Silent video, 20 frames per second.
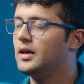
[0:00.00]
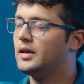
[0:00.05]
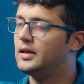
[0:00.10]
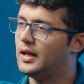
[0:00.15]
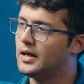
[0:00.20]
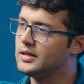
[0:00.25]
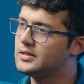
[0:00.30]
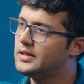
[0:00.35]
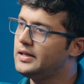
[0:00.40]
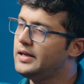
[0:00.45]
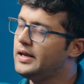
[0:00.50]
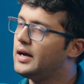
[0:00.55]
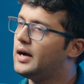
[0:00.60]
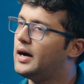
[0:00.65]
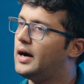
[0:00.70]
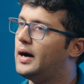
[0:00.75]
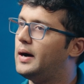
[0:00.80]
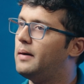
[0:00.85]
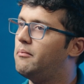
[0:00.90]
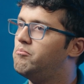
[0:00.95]
Lastly,
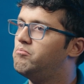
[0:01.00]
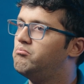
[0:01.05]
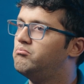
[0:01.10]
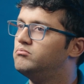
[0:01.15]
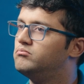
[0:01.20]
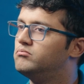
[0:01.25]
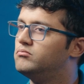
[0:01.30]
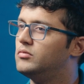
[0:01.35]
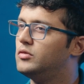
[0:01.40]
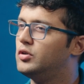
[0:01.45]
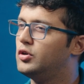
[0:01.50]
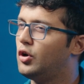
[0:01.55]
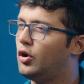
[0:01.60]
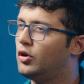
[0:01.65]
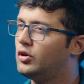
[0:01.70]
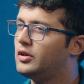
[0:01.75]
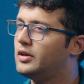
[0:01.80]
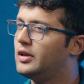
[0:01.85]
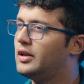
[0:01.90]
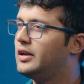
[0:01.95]

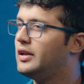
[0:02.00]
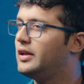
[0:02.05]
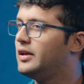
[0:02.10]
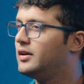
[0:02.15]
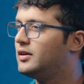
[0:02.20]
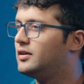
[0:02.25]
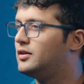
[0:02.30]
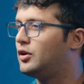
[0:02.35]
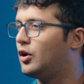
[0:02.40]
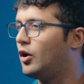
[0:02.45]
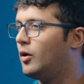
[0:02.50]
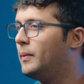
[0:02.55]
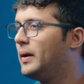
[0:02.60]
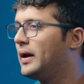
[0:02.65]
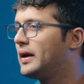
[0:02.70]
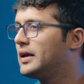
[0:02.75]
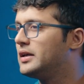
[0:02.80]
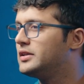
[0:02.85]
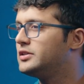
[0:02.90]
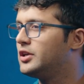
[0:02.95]
not really a
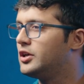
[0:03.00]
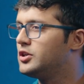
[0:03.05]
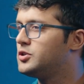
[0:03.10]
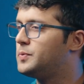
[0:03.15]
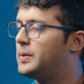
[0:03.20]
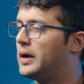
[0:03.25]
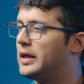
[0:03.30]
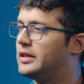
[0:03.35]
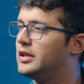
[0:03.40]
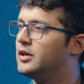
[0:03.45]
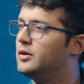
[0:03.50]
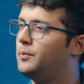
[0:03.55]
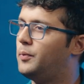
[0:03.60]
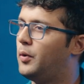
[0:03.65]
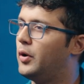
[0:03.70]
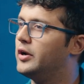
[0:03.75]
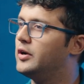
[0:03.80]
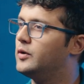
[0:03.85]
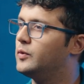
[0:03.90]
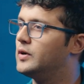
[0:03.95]
drawback as such, but I think a
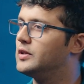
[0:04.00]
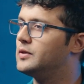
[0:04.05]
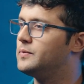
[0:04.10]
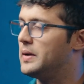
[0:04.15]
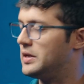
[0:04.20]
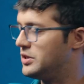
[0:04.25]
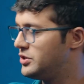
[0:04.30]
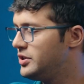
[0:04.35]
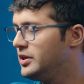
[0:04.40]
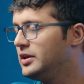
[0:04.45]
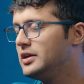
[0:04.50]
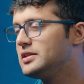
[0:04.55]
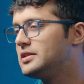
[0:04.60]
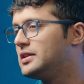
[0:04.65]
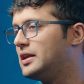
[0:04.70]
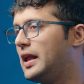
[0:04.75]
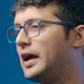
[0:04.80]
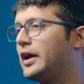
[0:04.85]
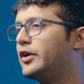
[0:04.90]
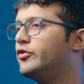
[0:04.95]
point worth mentioning is
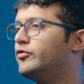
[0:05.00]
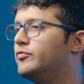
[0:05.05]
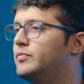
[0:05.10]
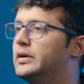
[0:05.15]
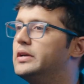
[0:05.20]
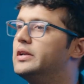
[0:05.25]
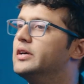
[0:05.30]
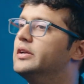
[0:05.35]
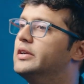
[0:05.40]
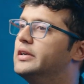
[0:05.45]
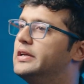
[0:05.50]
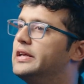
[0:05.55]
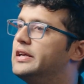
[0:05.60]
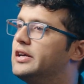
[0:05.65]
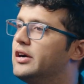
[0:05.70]
the lack of maternity